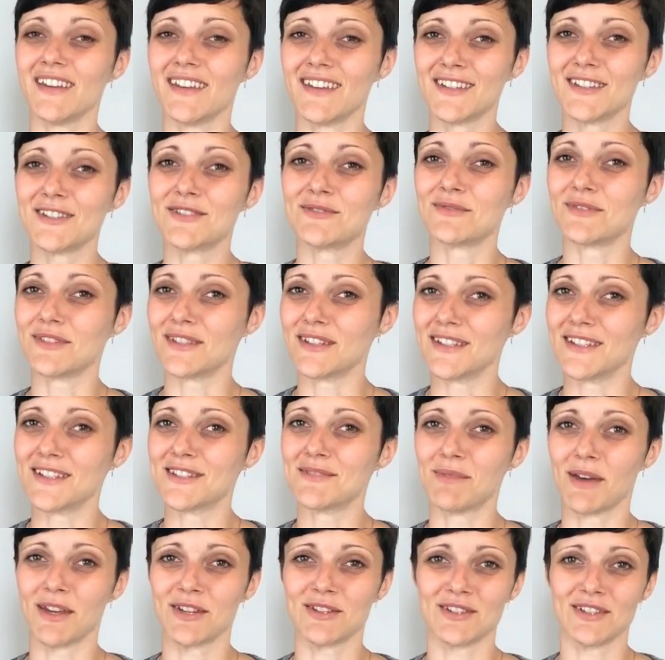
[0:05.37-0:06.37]
it is really
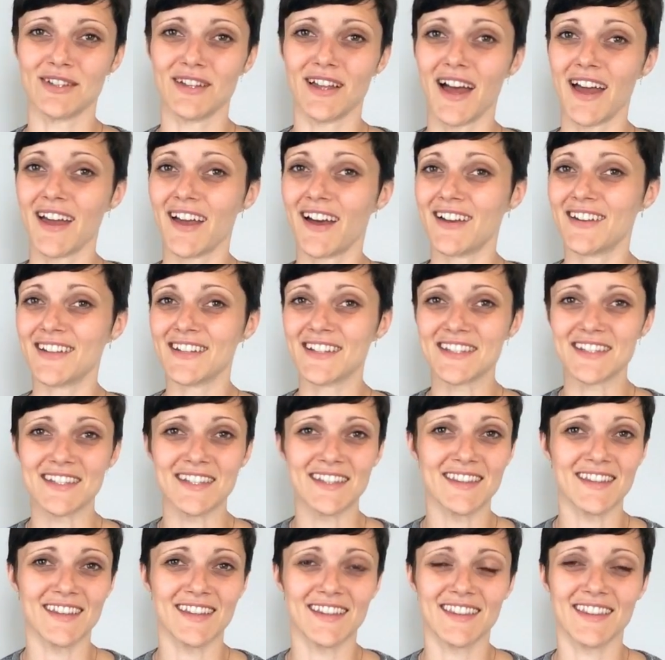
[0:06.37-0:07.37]
special. I honestly
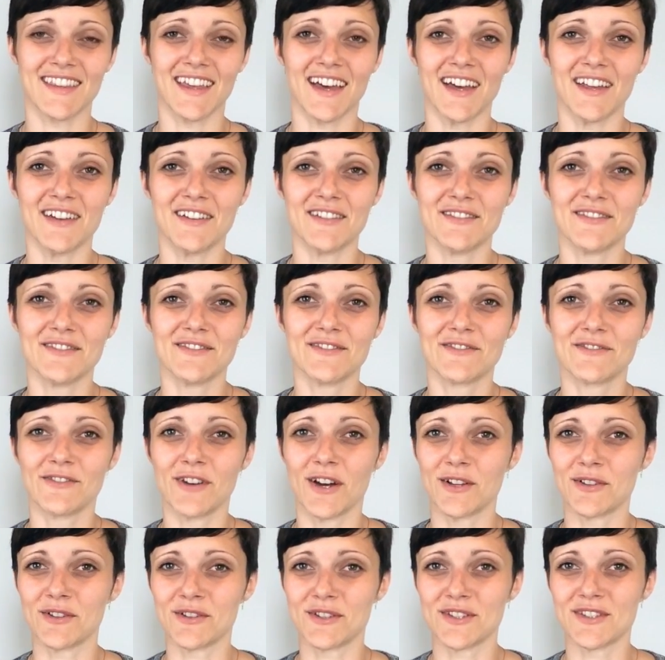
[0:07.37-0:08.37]
think that
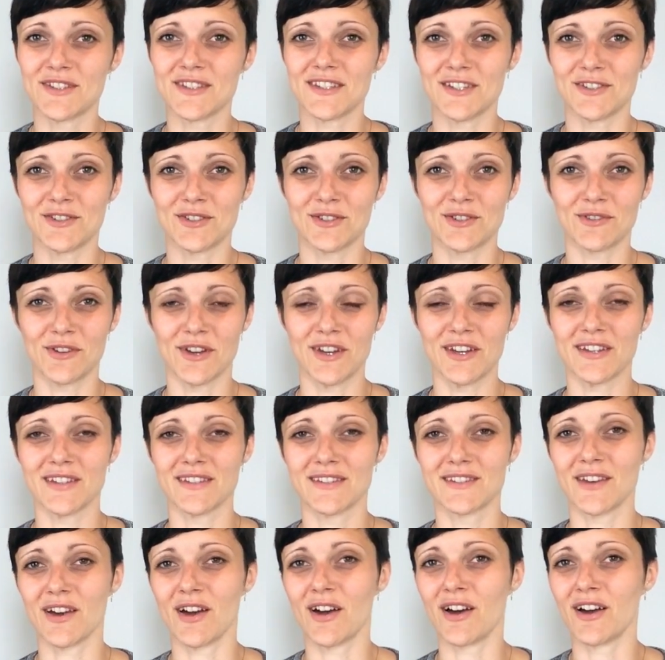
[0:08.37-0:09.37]
frog lotus teacher
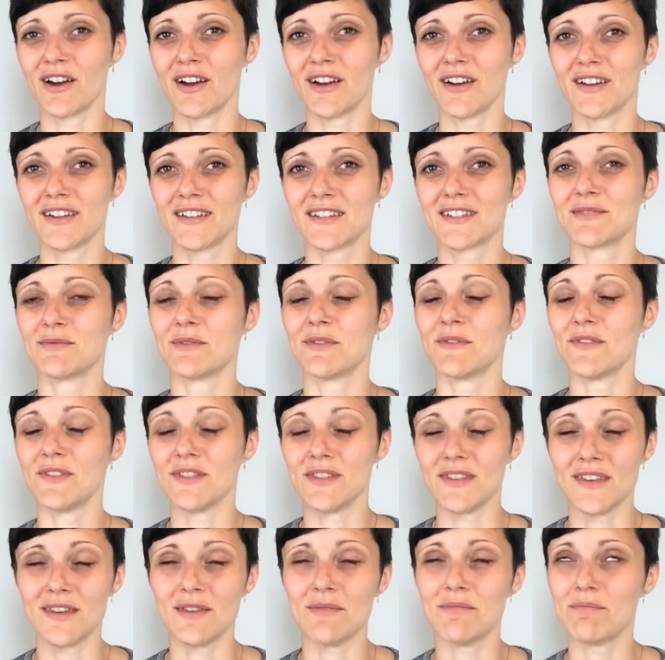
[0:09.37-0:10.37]
trainings are some
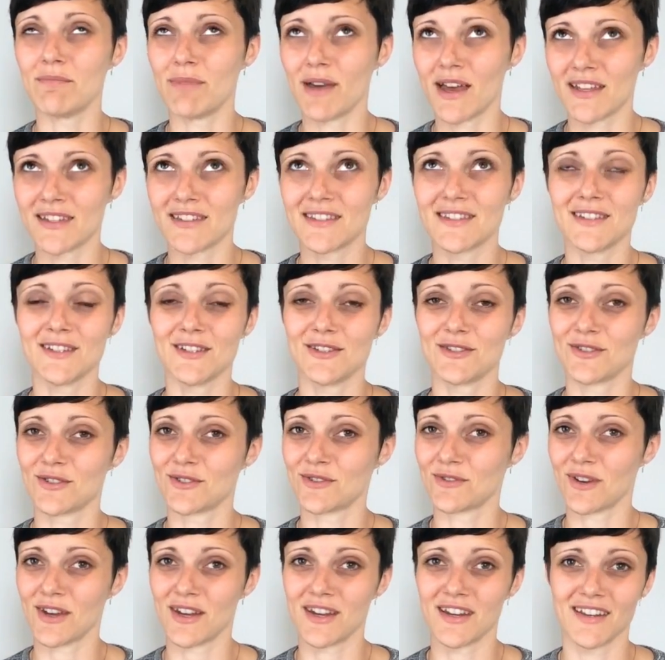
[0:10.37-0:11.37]
of the best teacher
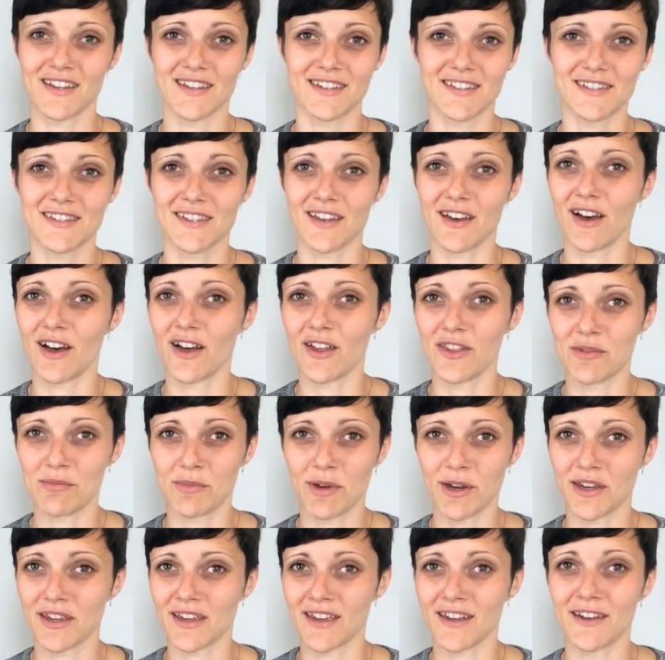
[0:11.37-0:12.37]
trainings on the
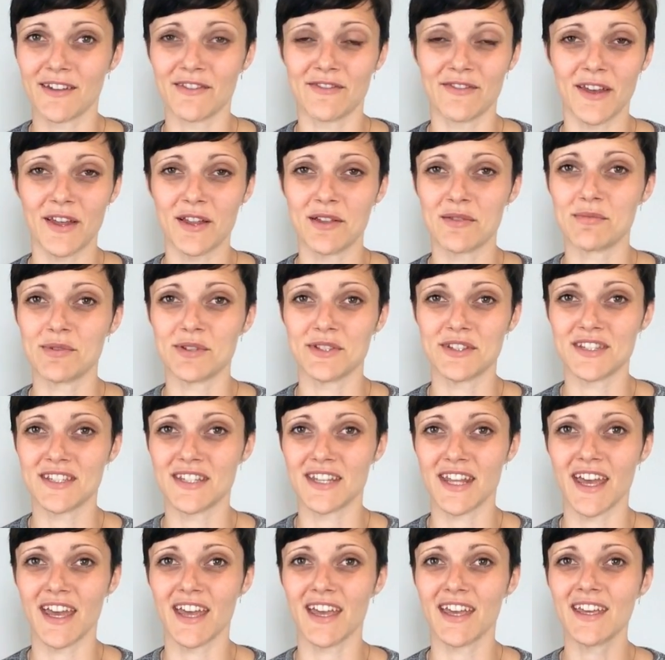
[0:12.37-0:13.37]
market available
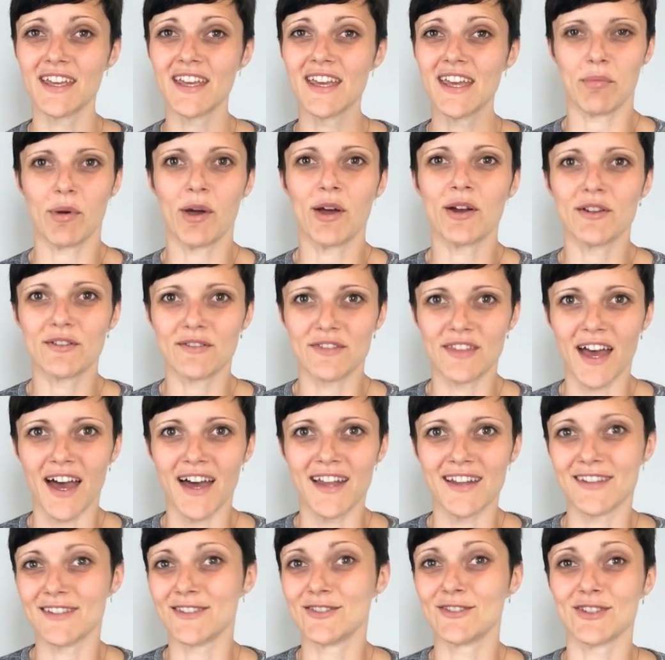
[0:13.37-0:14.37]
today. And part of
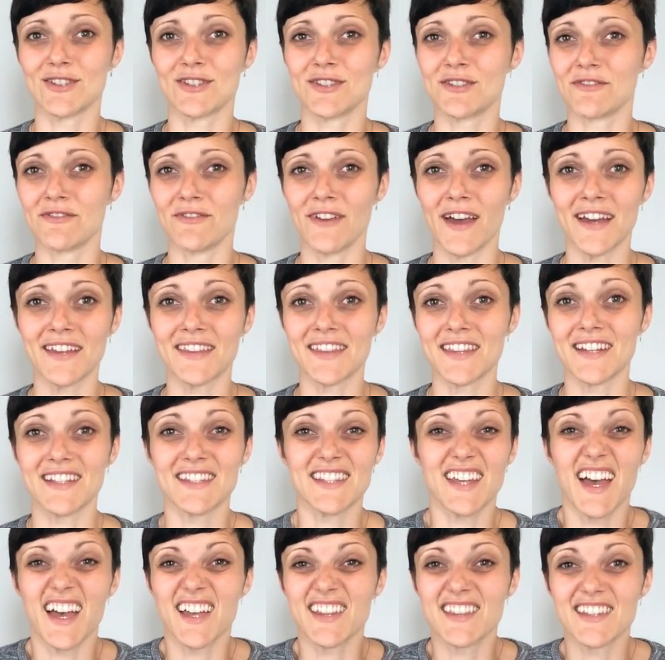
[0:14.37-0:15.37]
that is just the fact
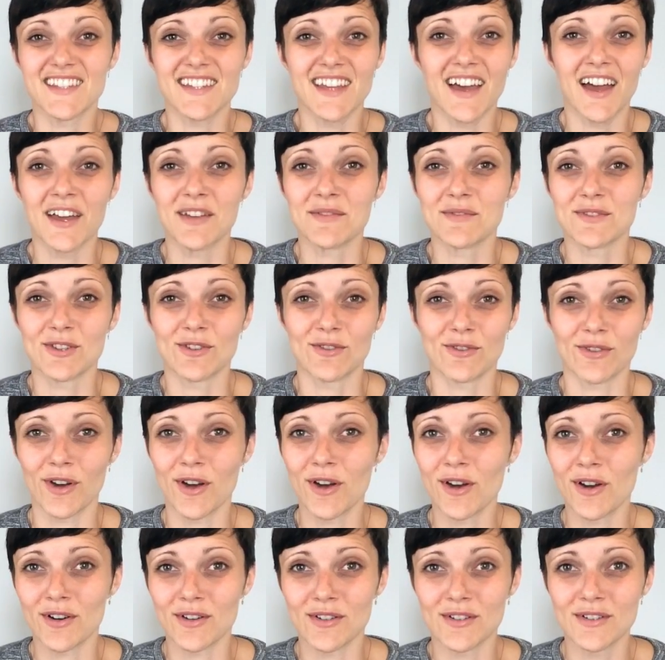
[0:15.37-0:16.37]
that it's had the time to
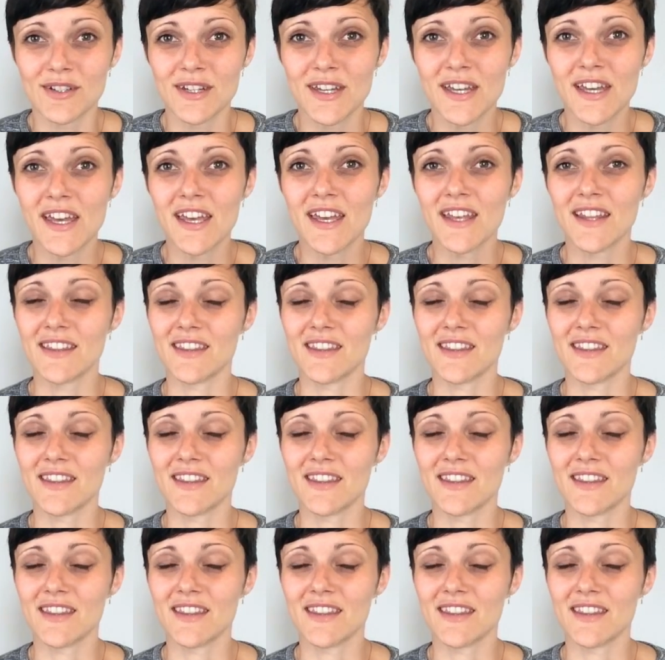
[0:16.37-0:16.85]
grow